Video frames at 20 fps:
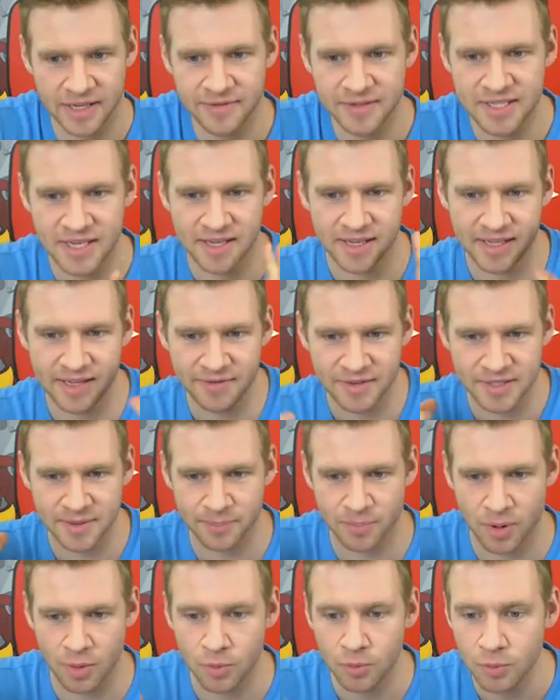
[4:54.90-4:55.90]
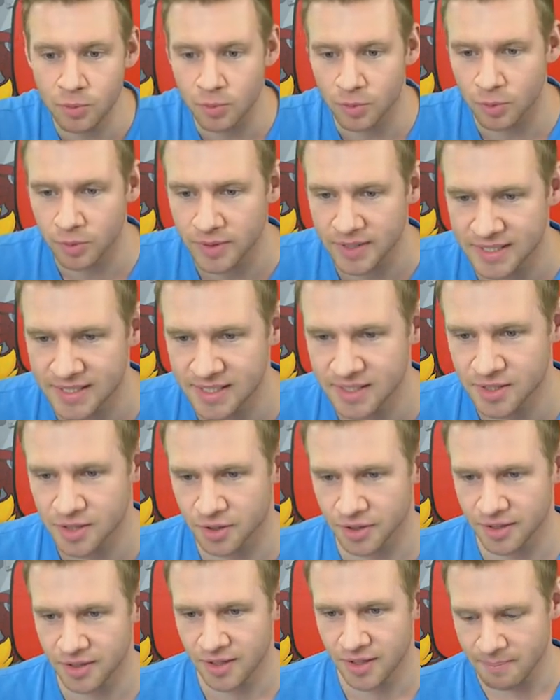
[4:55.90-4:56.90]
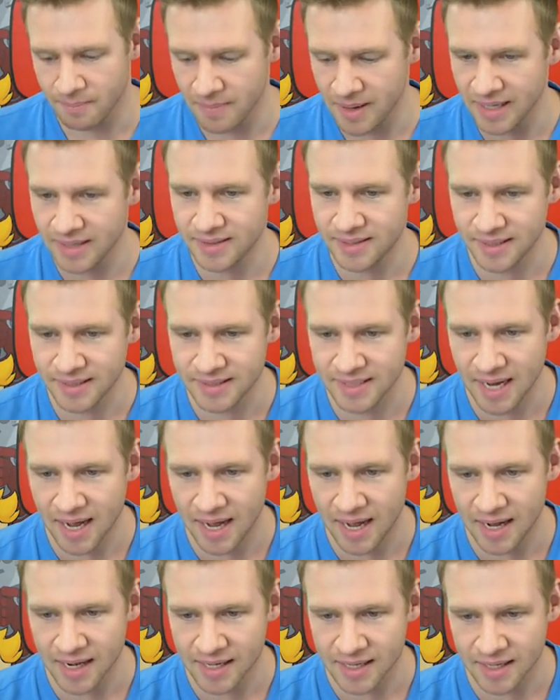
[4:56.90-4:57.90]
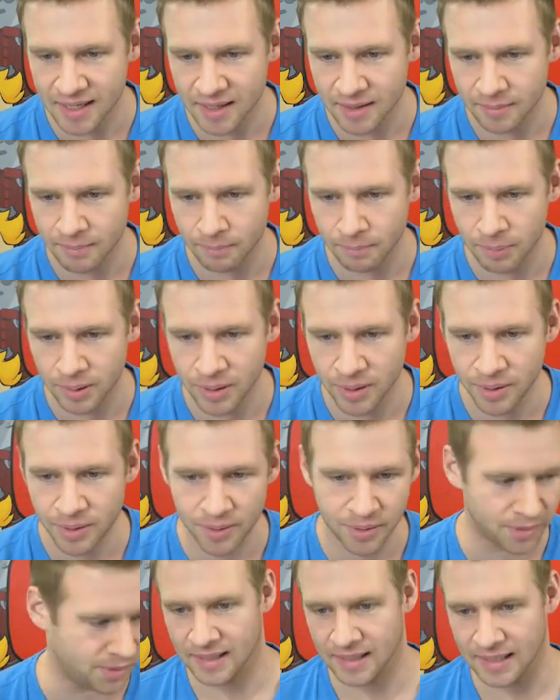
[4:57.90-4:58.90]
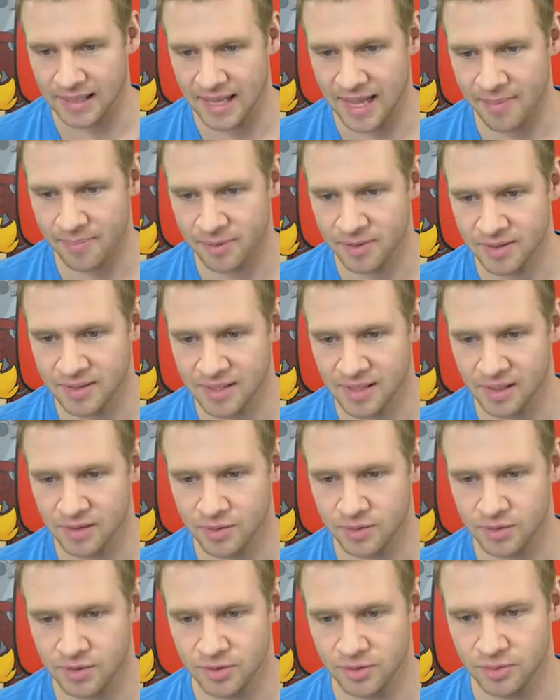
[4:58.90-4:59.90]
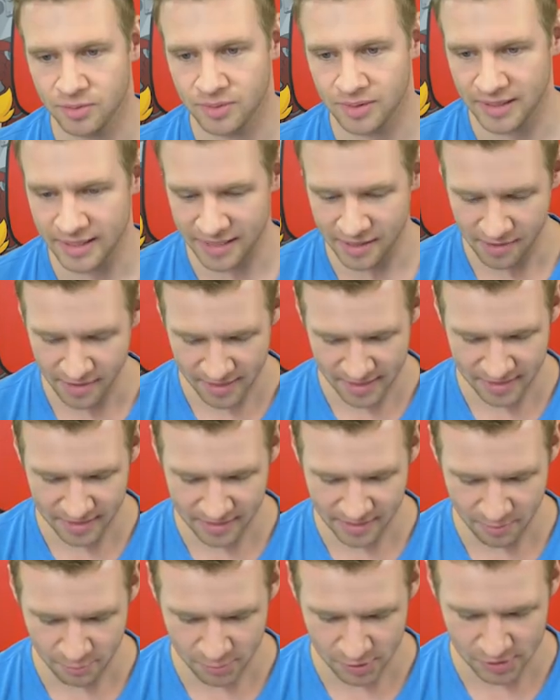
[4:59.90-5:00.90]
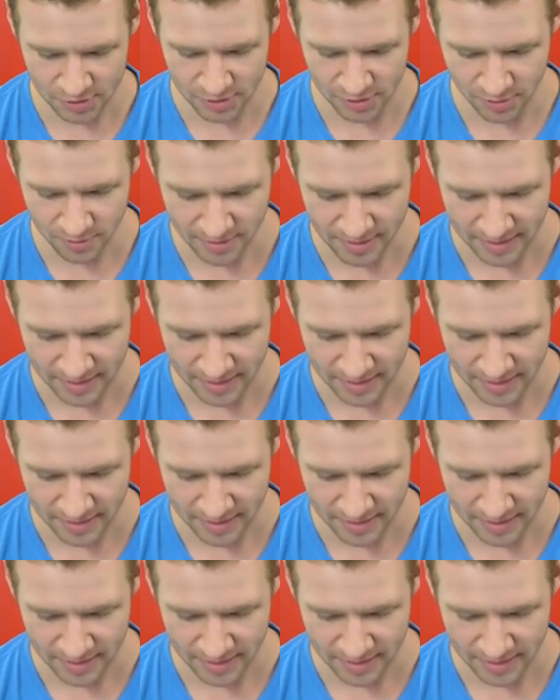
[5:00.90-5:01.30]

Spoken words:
Give us a bright, ooh, this is good. Mid to dark, blue, lapis lazuli. I think that would do